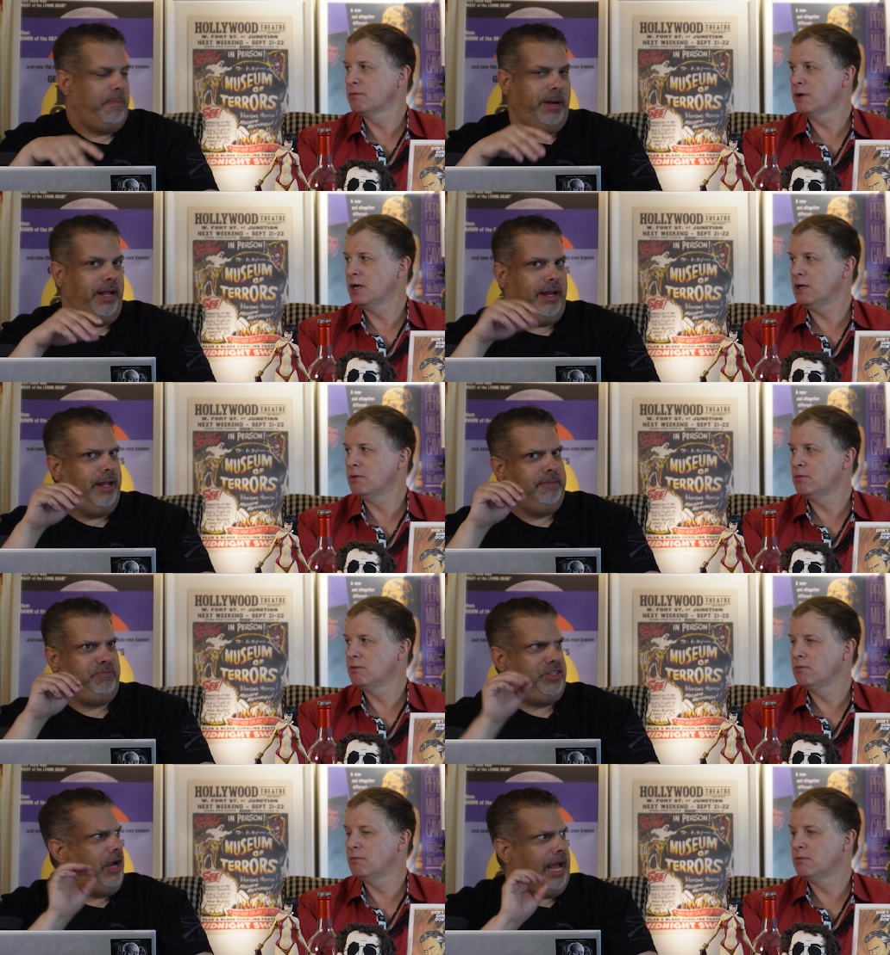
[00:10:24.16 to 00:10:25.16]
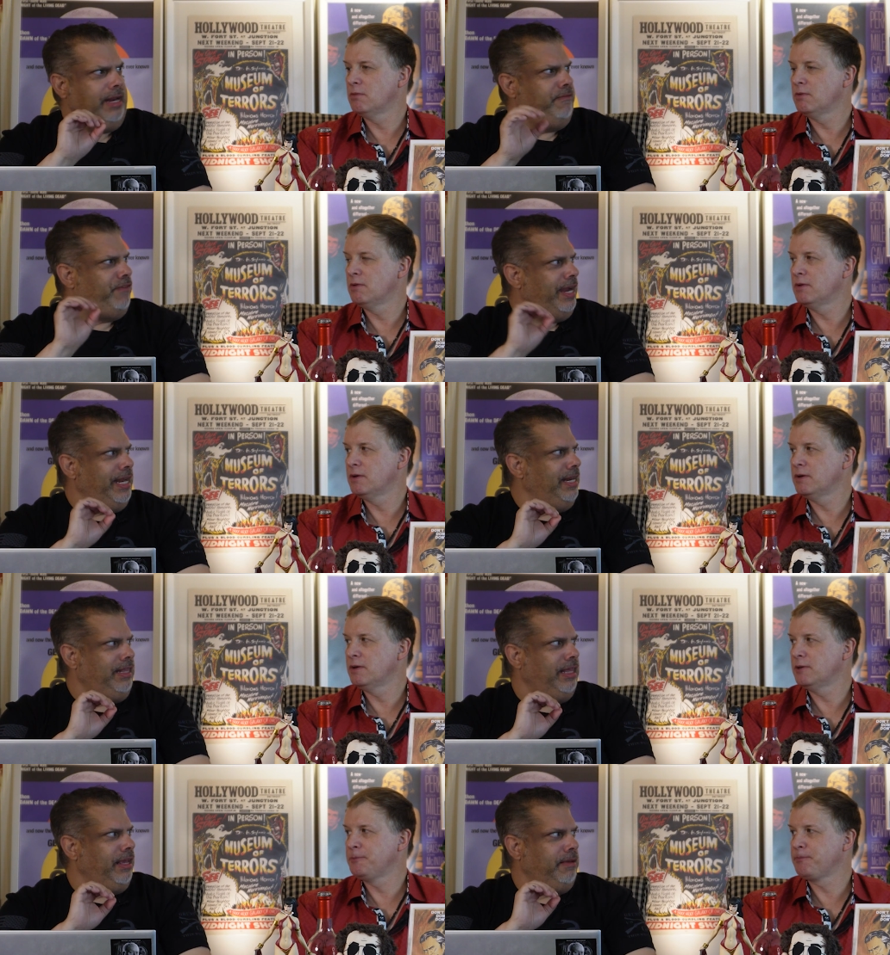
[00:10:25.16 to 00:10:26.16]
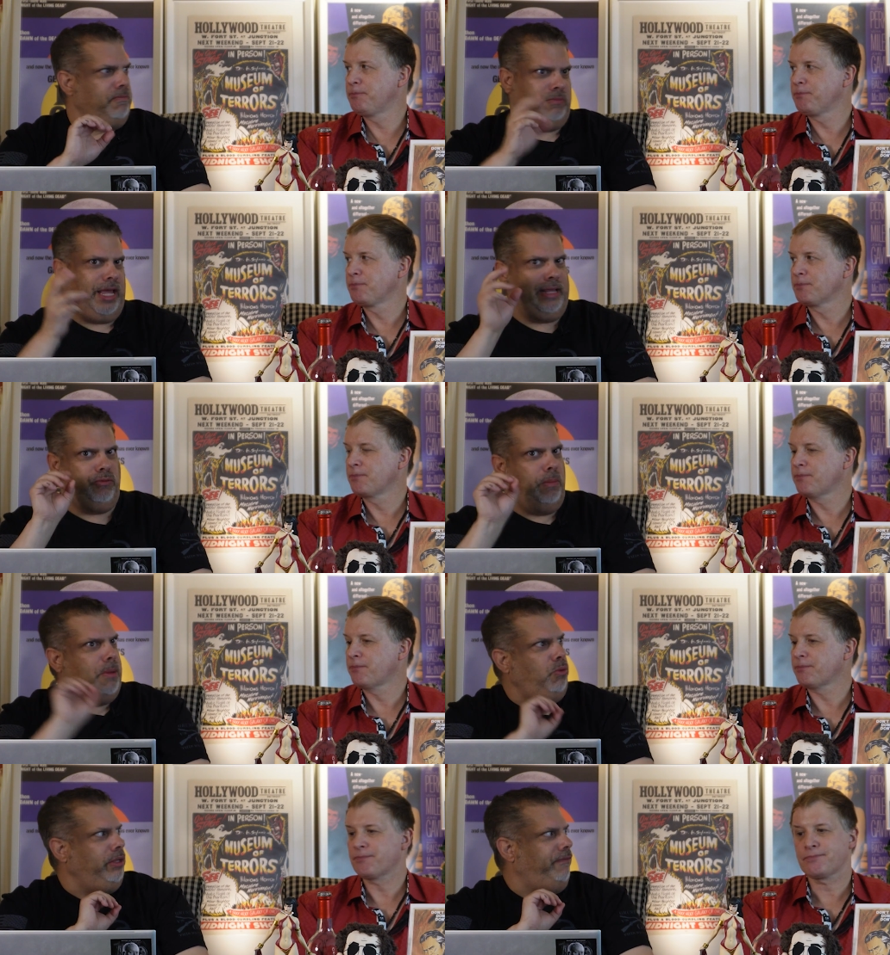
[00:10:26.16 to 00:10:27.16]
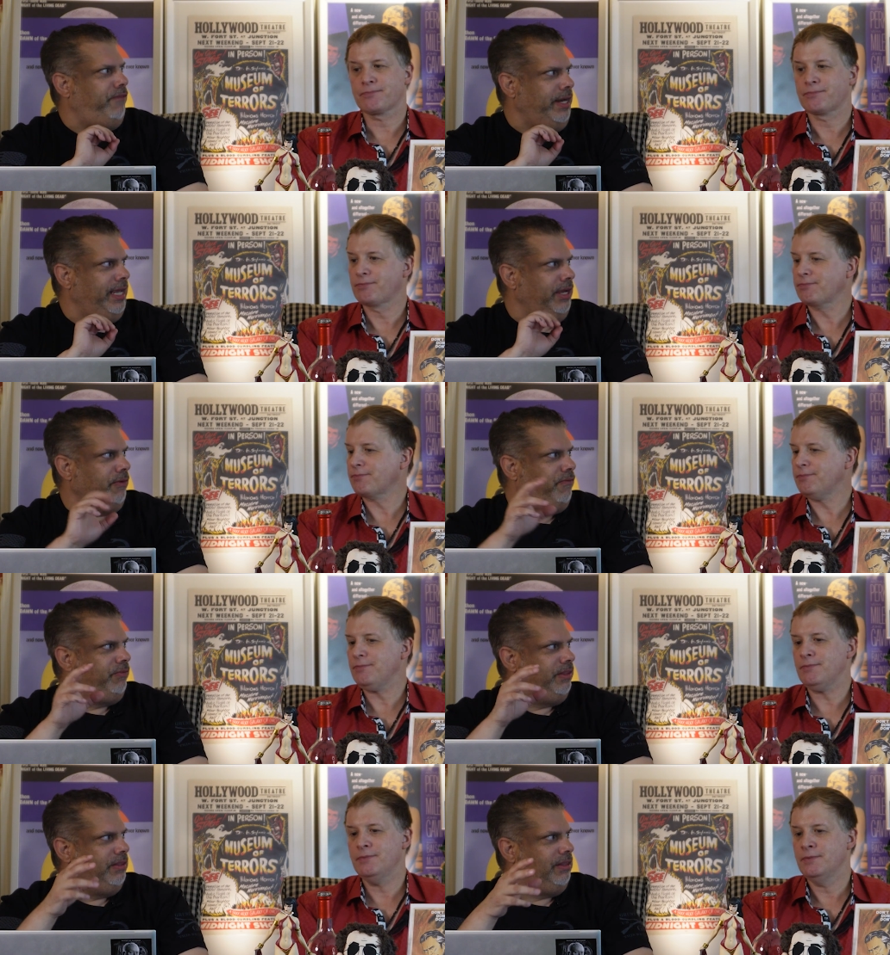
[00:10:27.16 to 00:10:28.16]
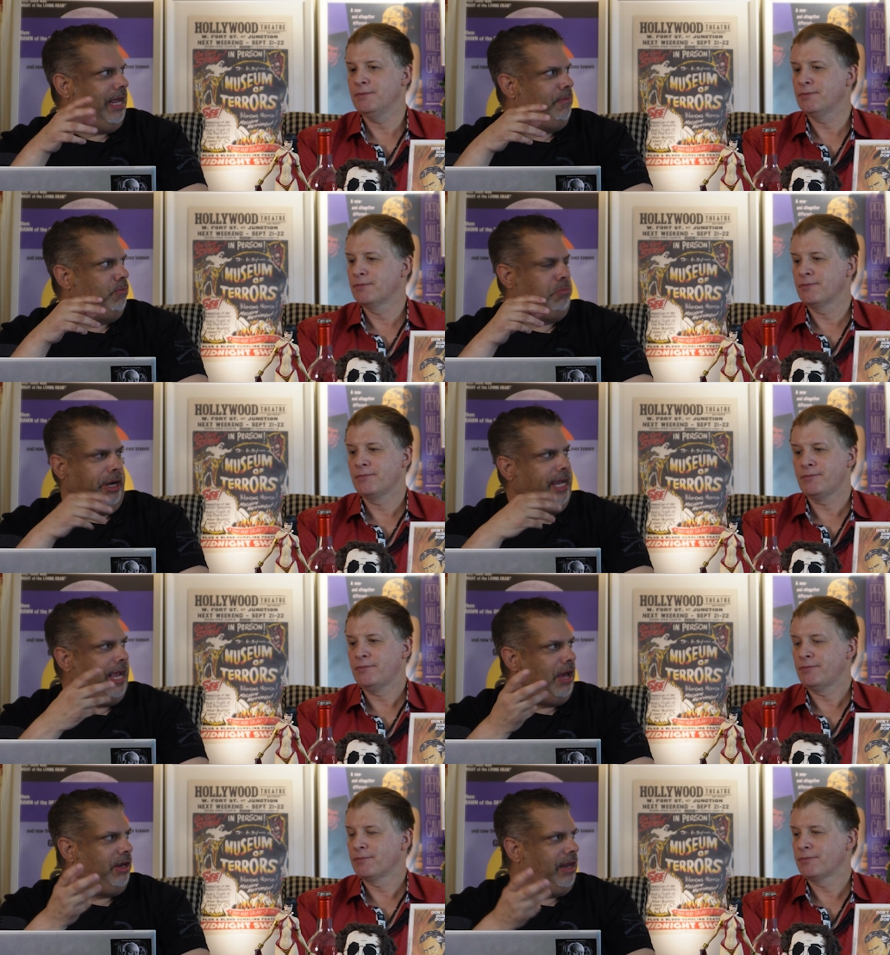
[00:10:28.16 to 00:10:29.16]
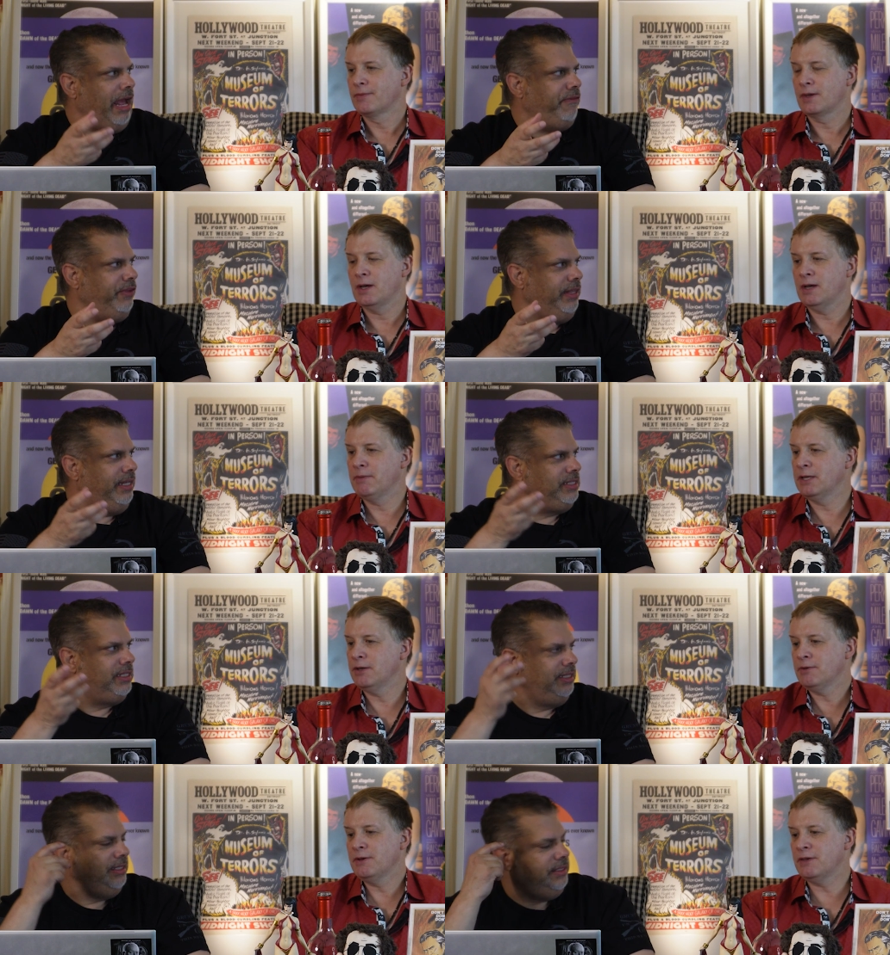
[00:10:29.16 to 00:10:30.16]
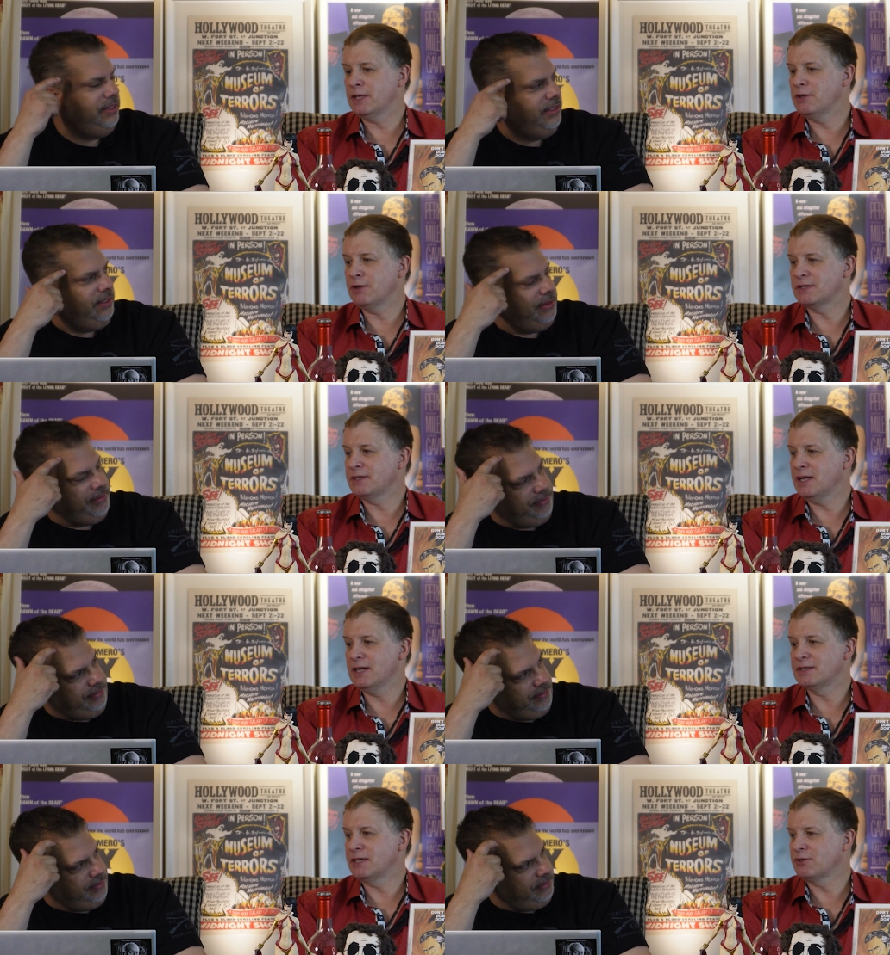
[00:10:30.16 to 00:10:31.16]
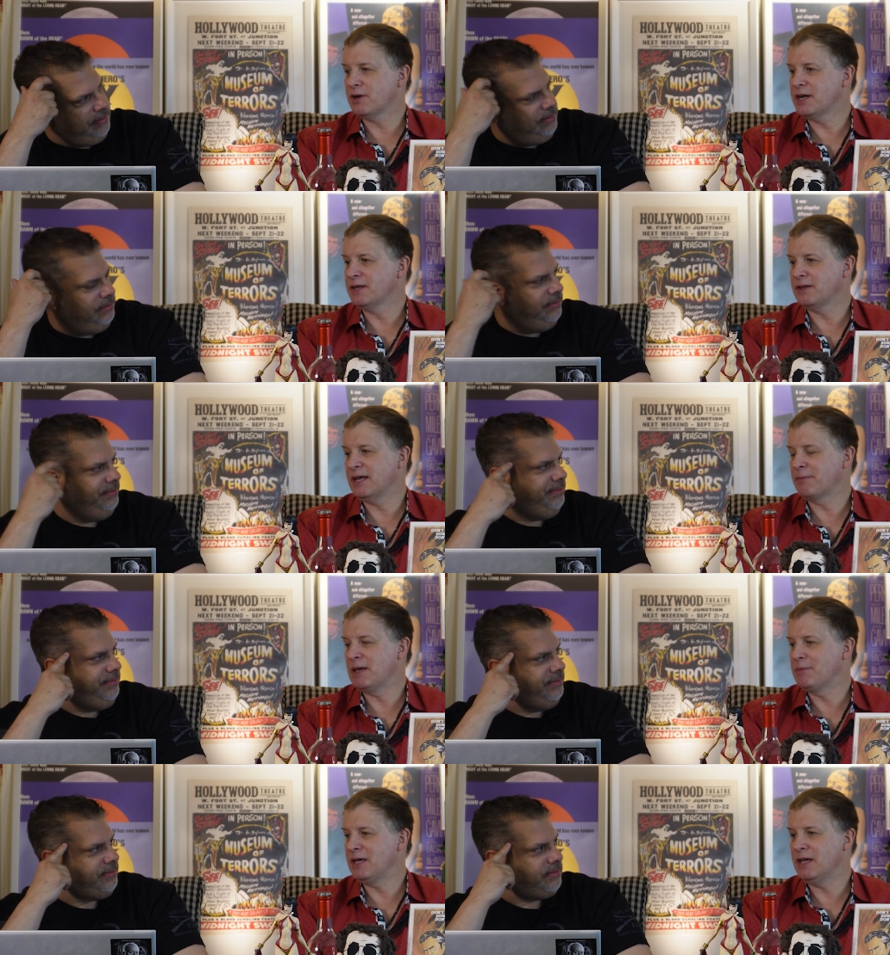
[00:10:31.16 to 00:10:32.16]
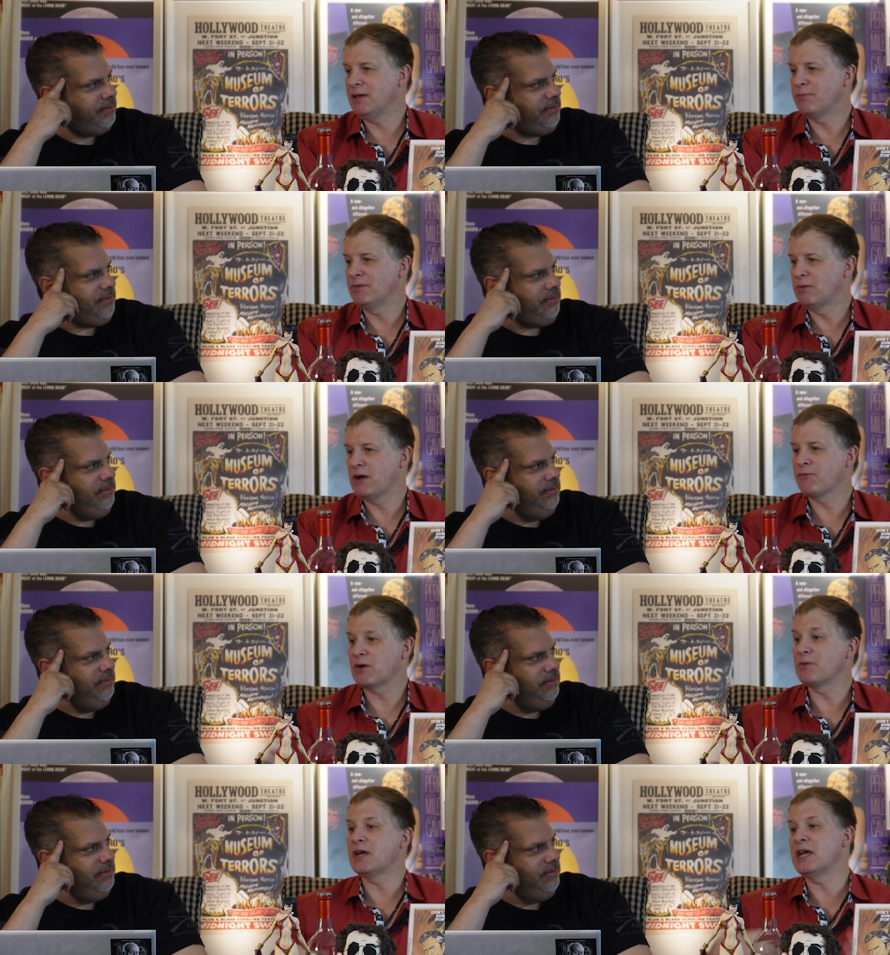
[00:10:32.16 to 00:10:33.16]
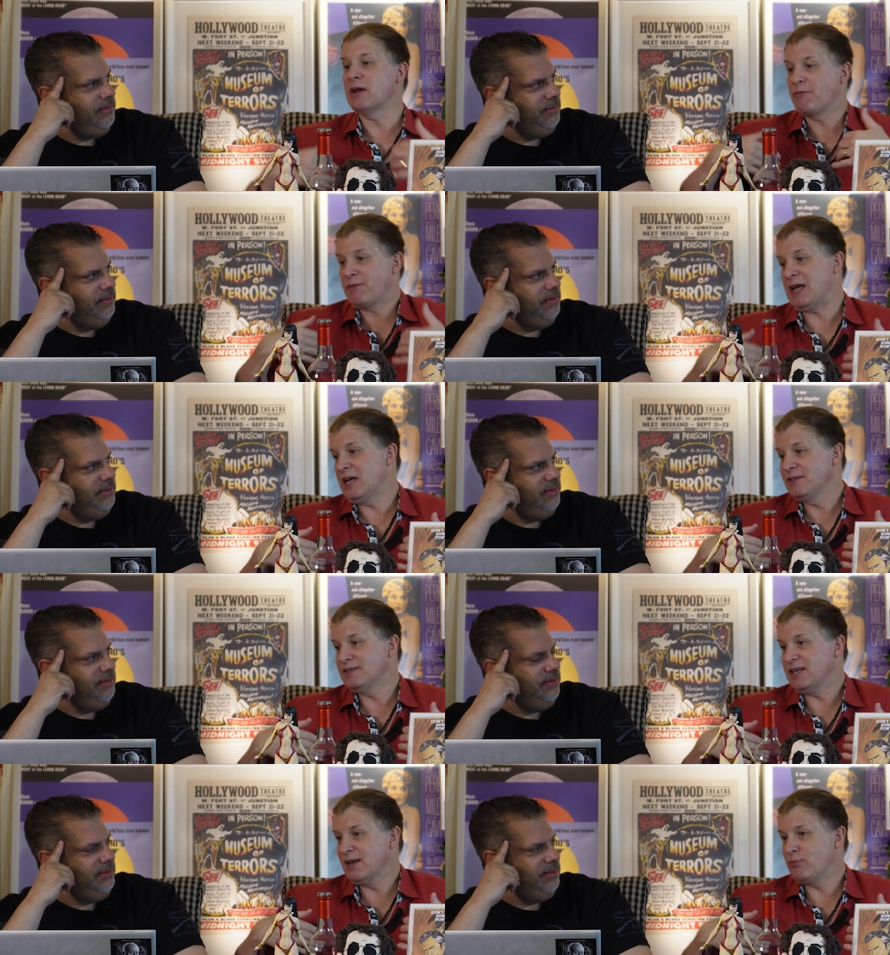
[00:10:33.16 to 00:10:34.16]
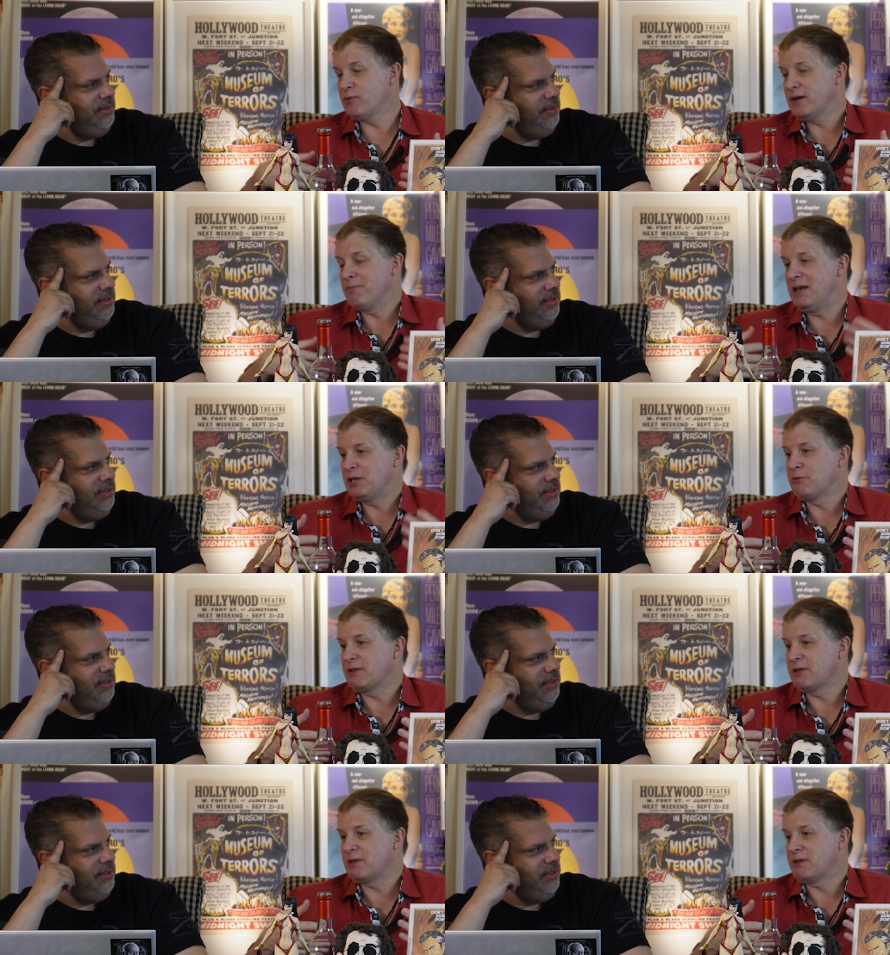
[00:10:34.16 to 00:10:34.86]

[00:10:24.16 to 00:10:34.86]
Speaker 1: But right. there, I didn't find anything like remotely funny or like bringing out a laugh. In I this. mean, the
Speaker 2: only thing you could say is they tried to like maybe from a fan standpoint make you